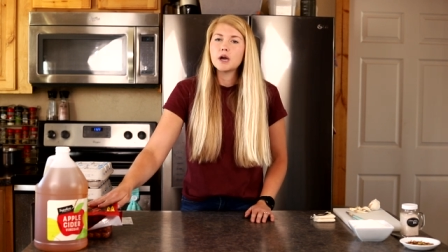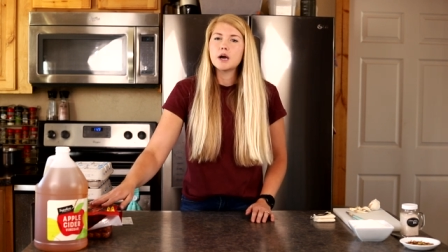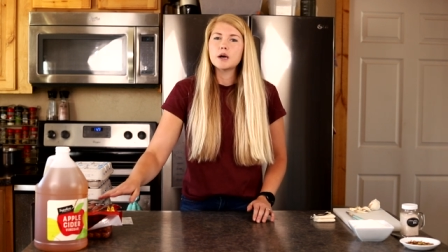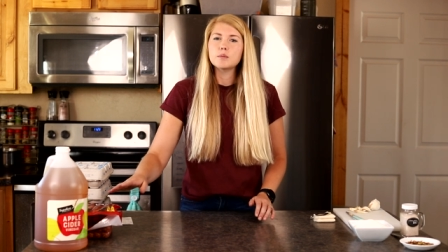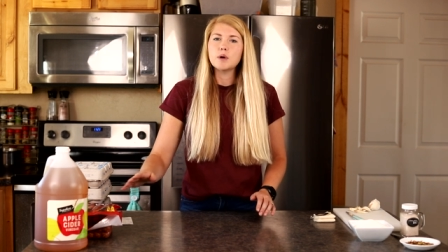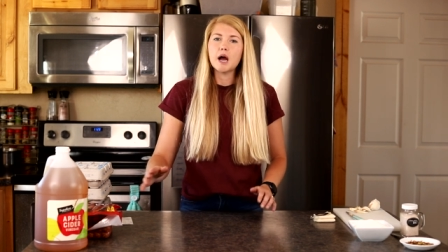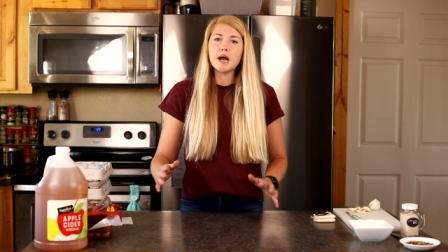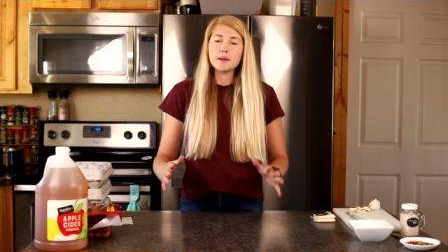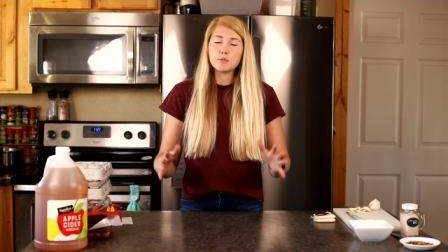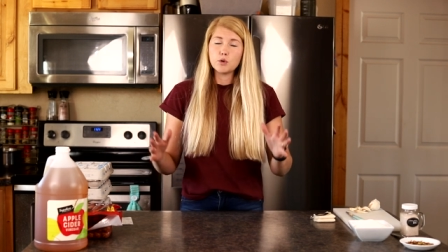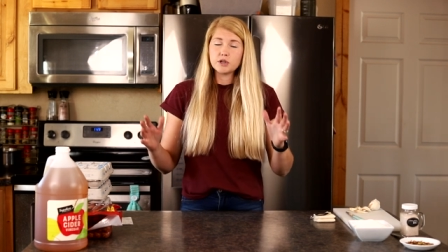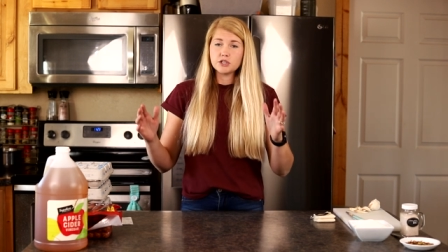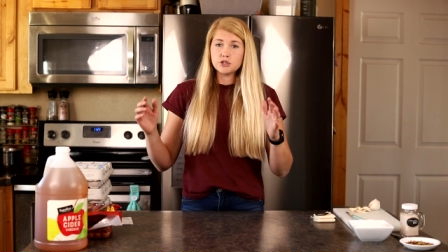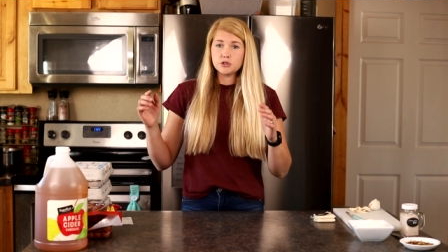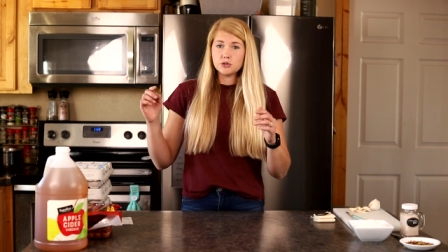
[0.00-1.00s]
Um, I'm
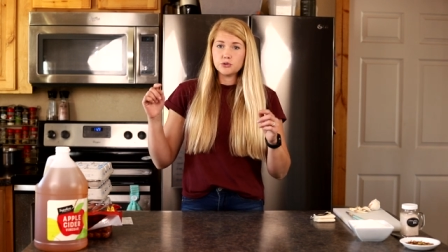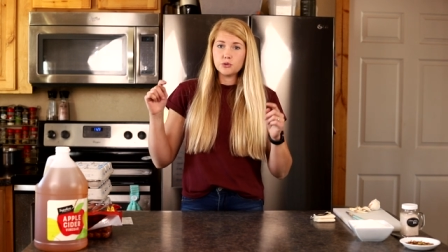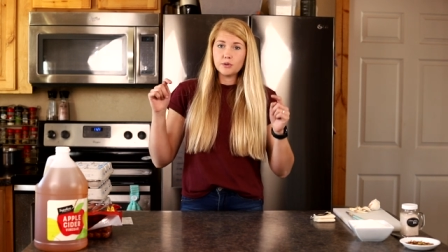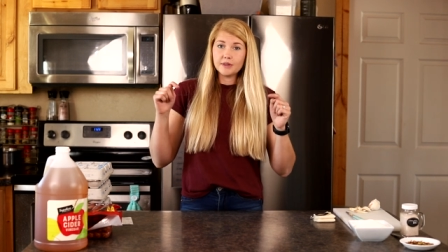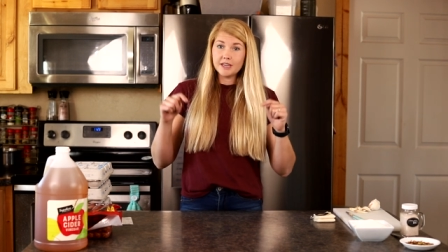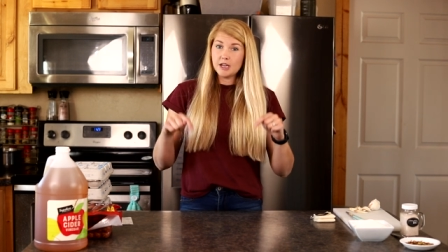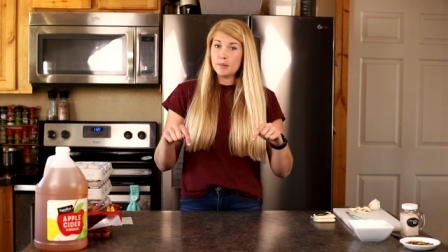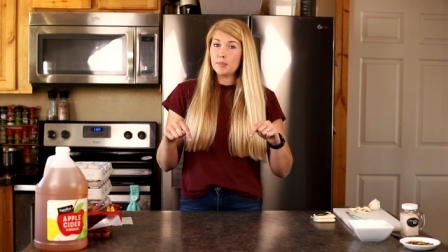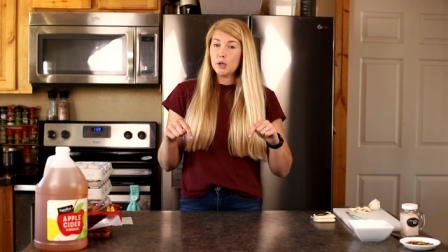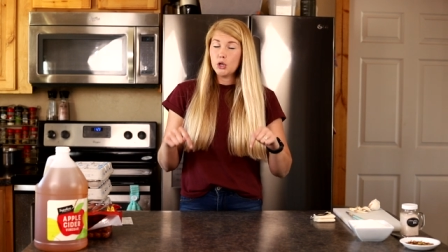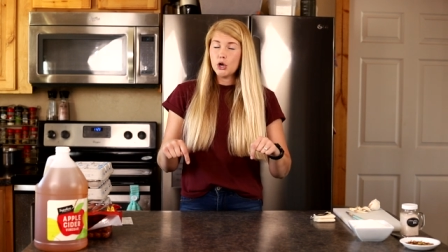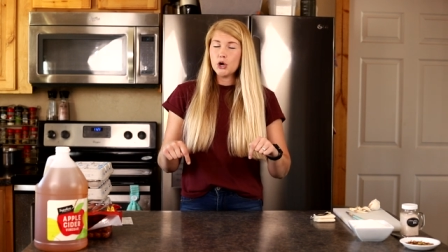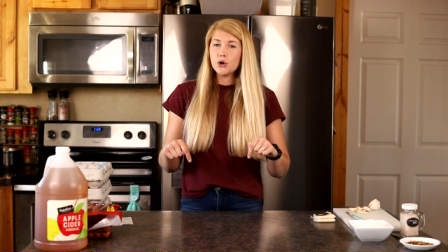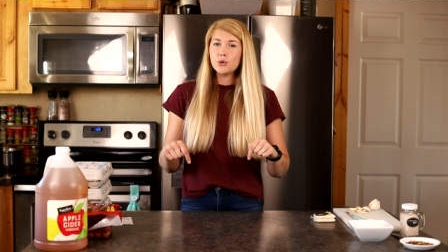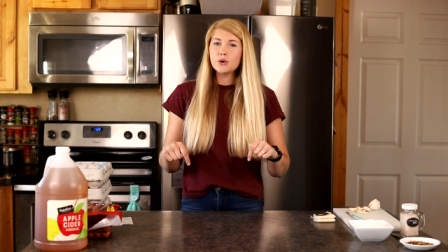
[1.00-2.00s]
going to link
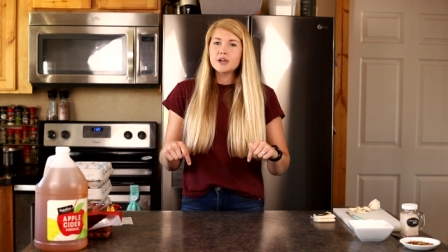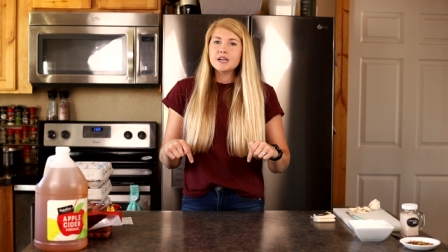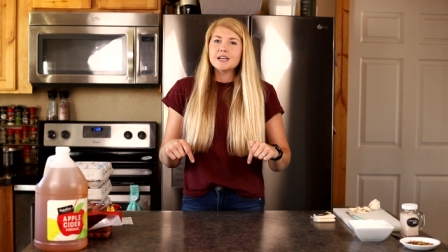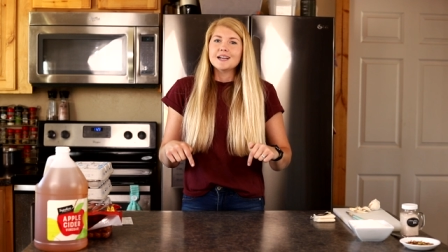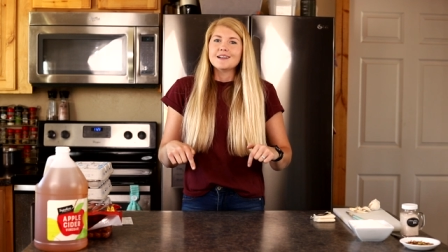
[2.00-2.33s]
below